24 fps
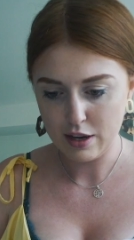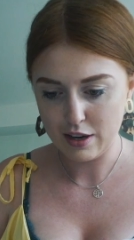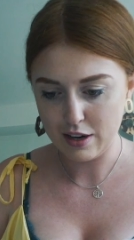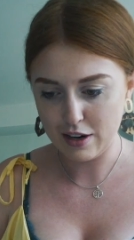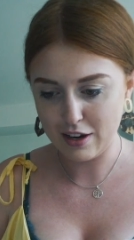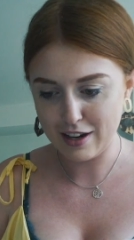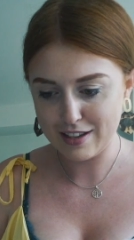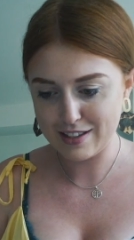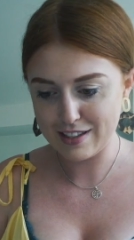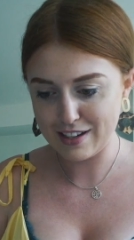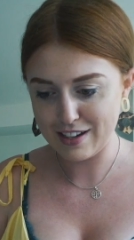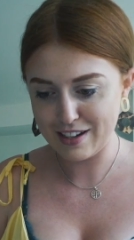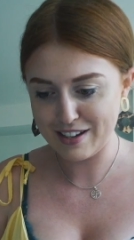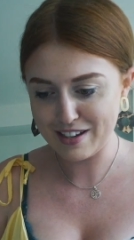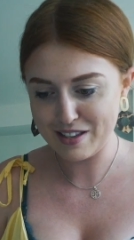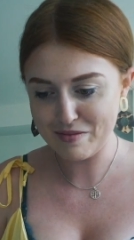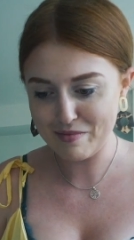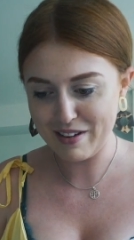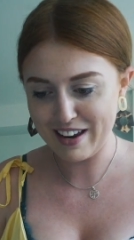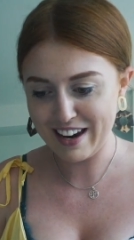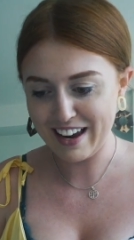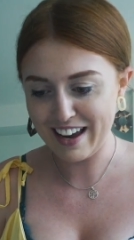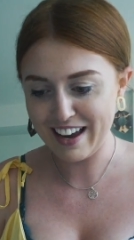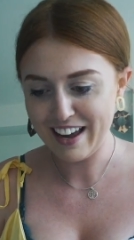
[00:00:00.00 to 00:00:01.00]
nice and
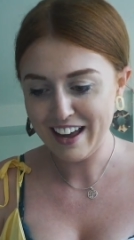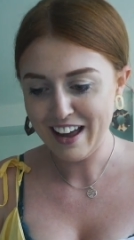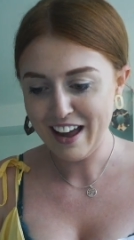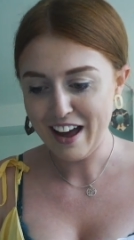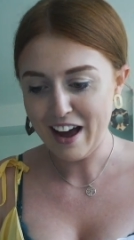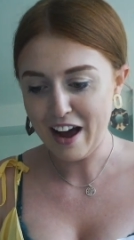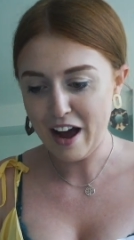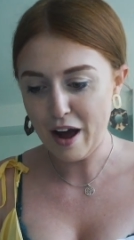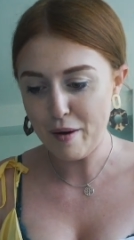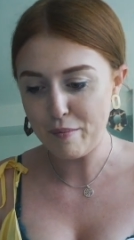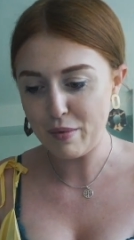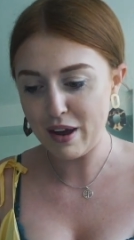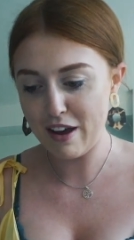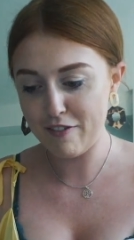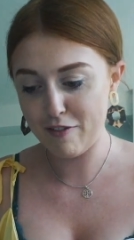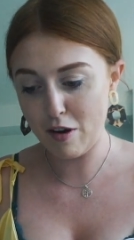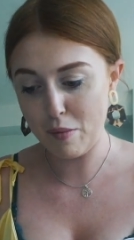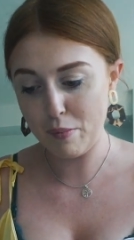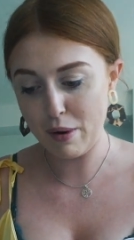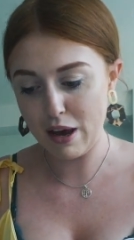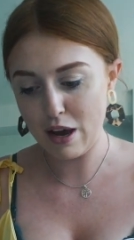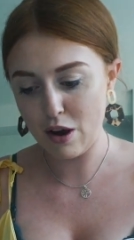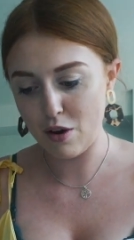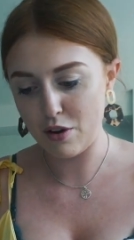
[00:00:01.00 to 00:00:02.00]
last minute. If
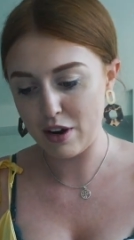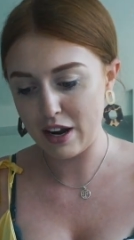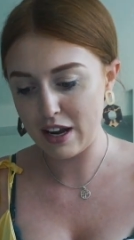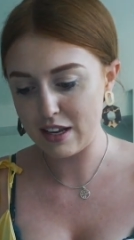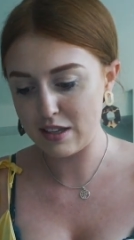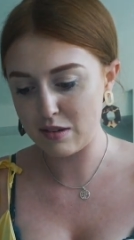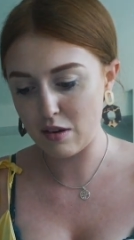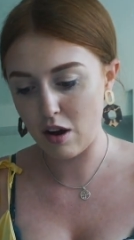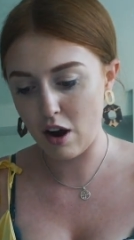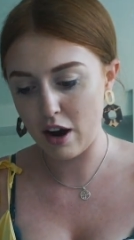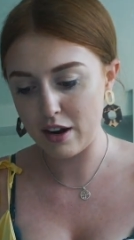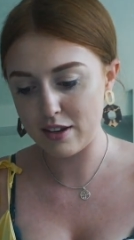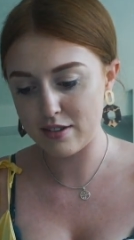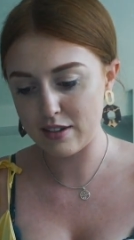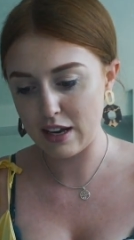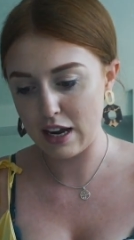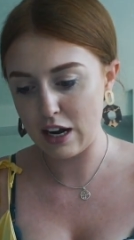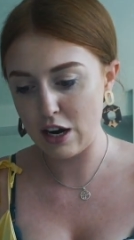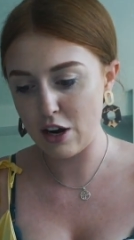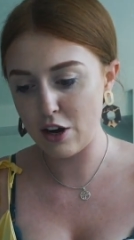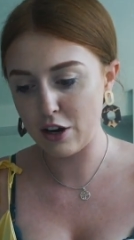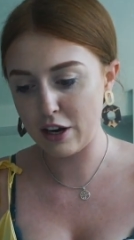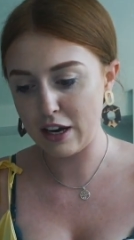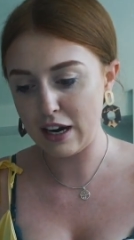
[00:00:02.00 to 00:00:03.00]
I'm being honest, I'd
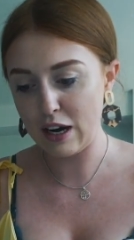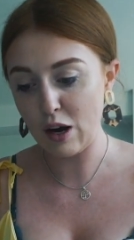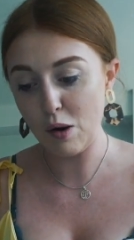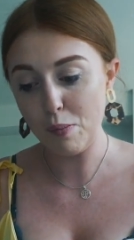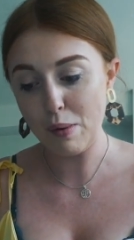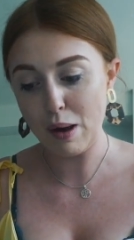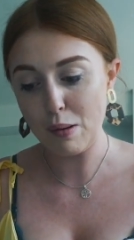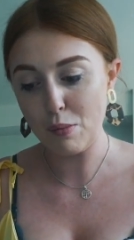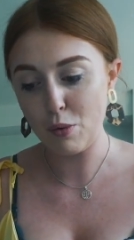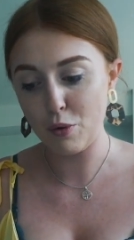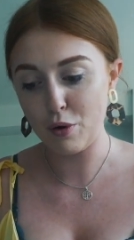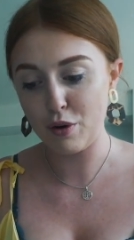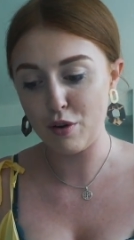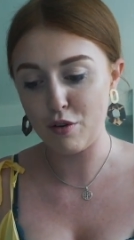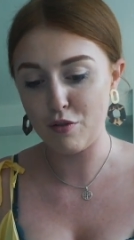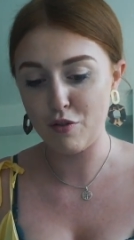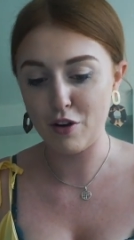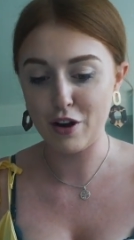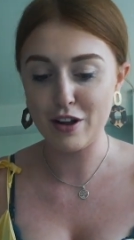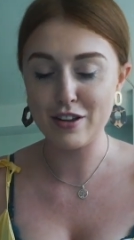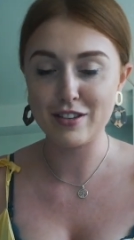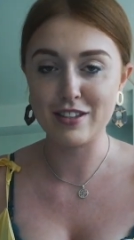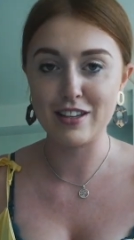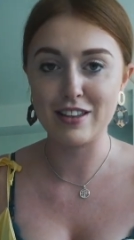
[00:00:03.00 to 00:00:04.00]
say look a little bit more in
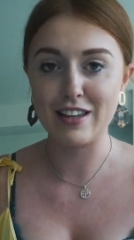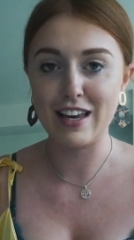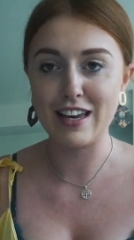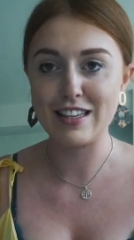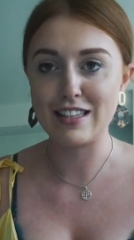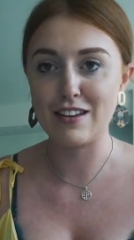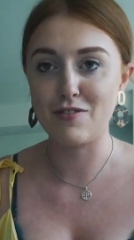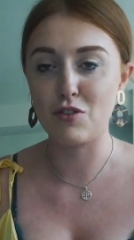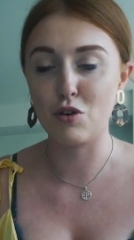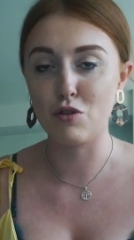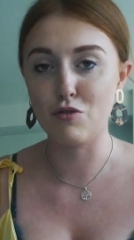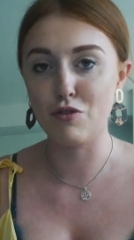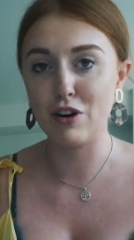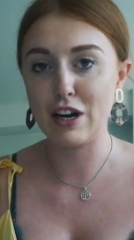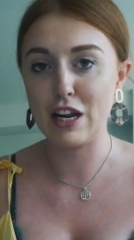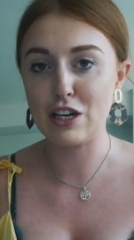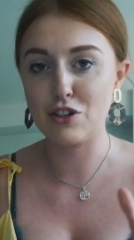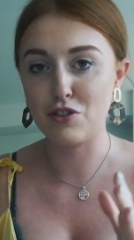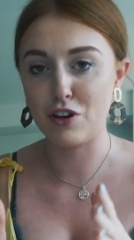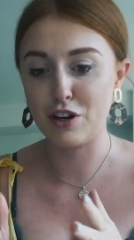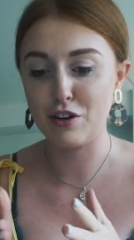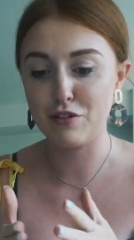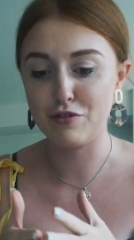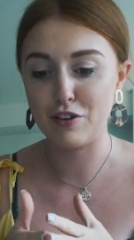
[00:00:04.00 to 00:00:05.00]
advance than this if you're really
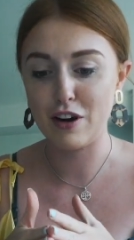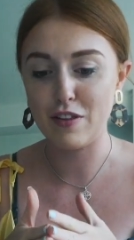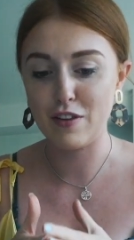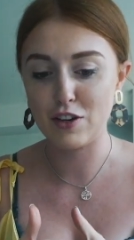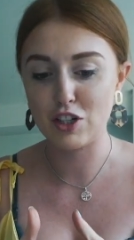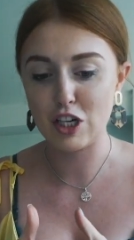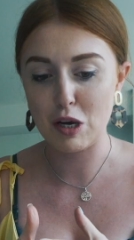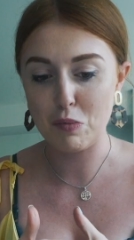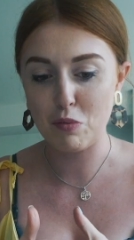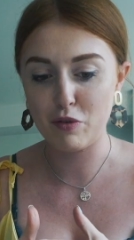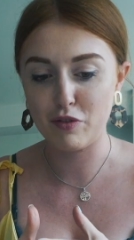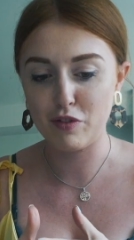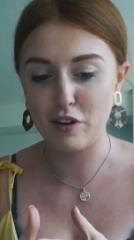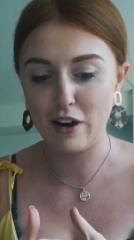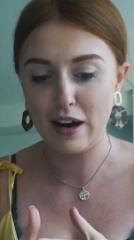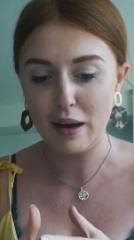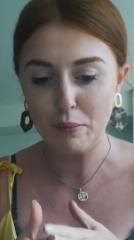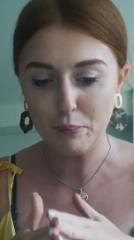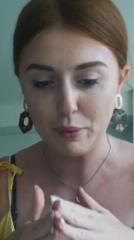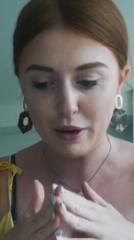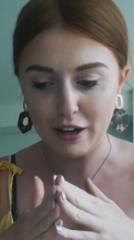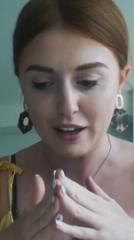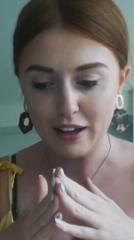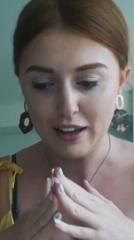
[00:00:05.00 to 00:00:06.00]
trying to find the cheaper
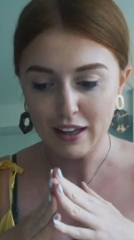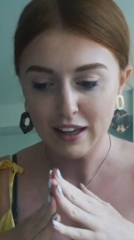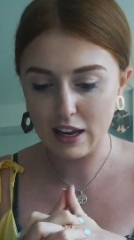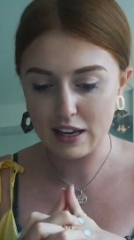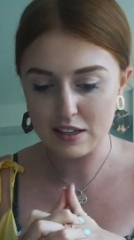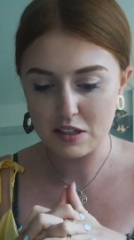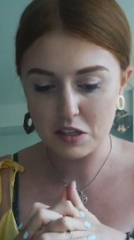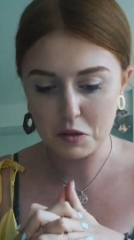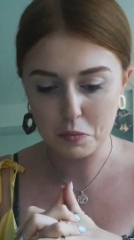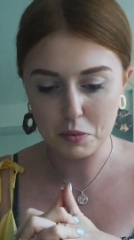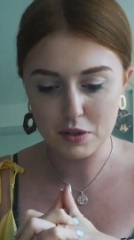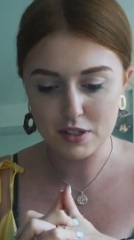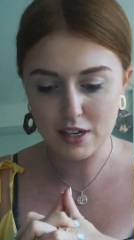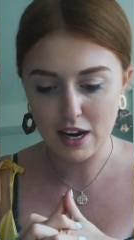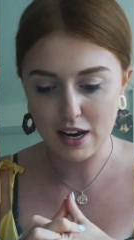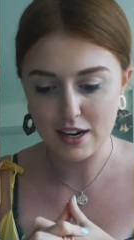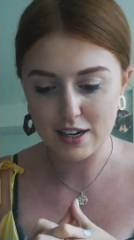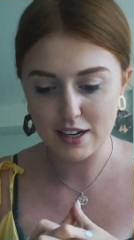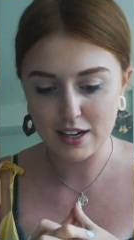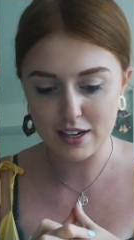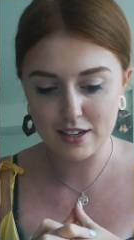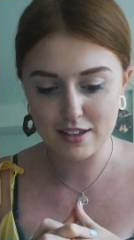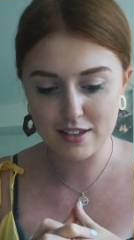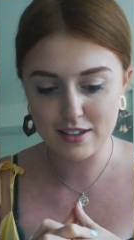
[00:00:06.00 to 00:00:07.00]
flight, but let's just
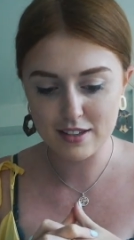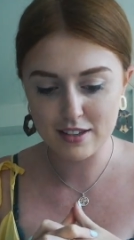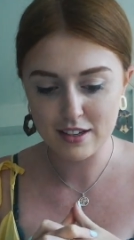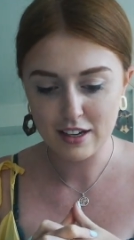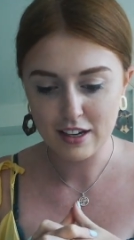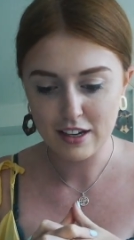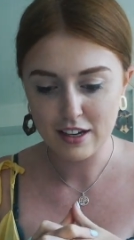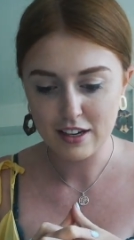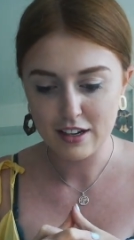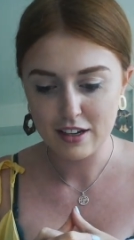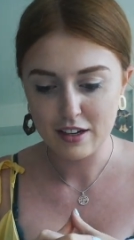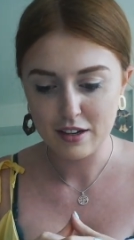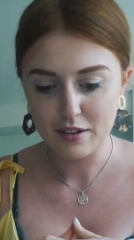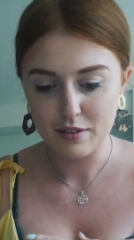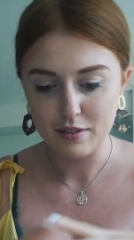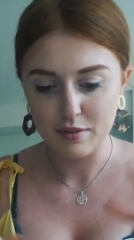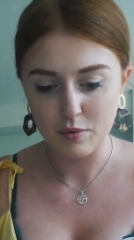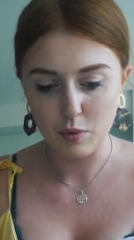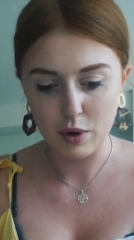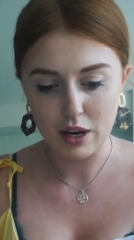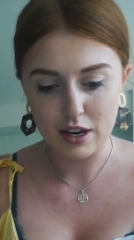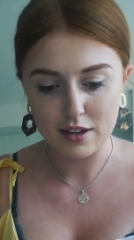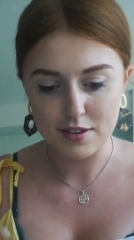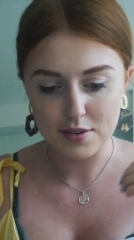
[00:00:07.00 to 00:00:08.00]
pretend it's
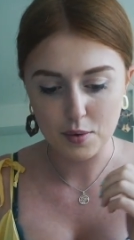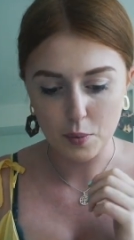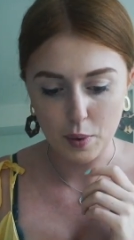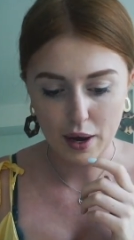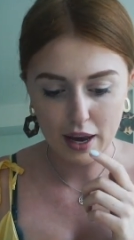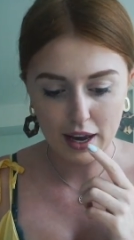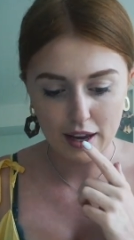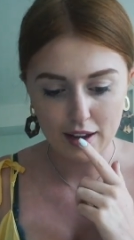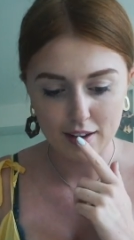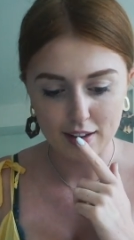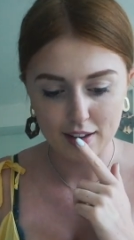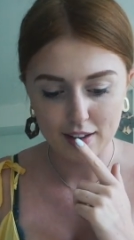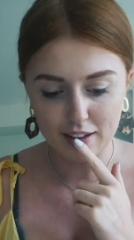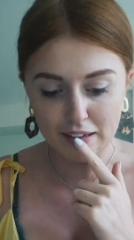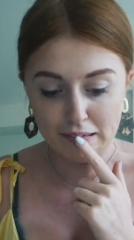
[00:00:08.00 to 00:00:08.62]
weeks away.